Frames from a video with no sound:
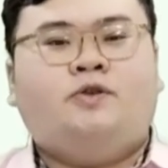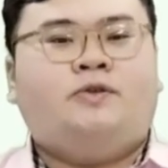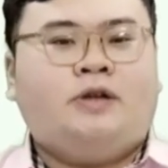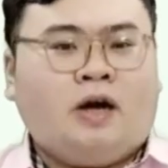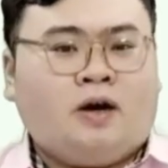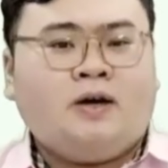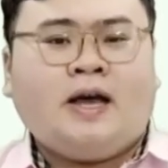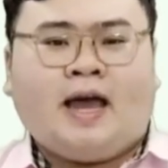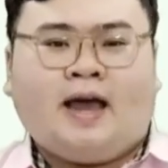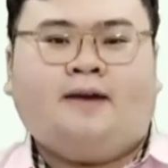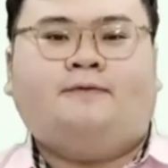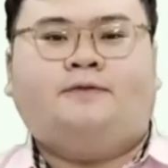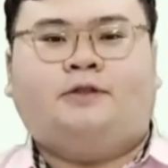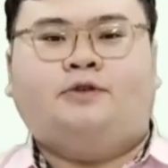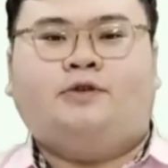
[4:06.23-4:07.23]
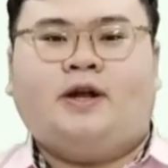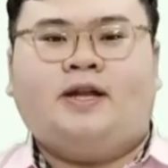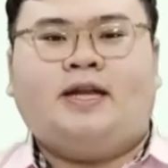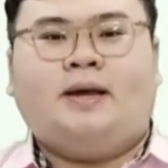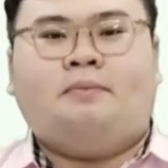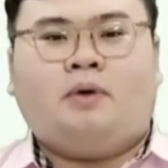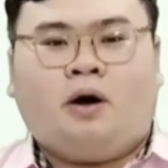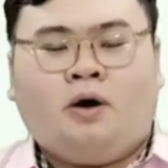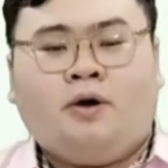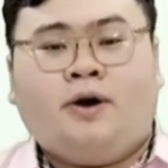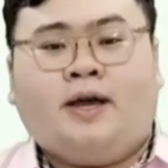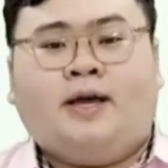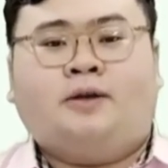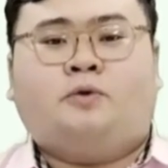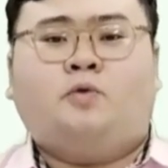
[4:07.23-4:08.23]
you don't have to run them
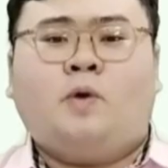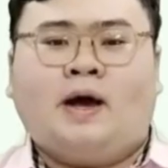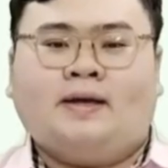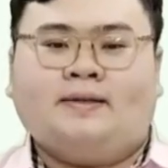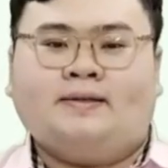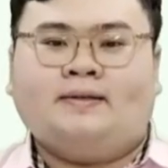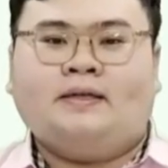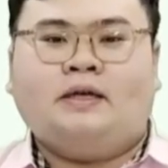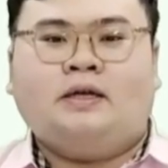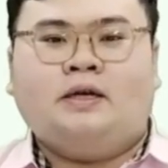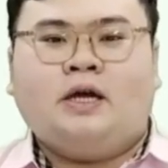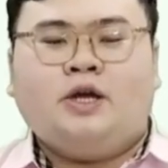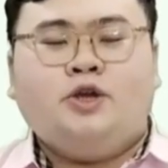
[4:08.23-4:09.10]
all at once.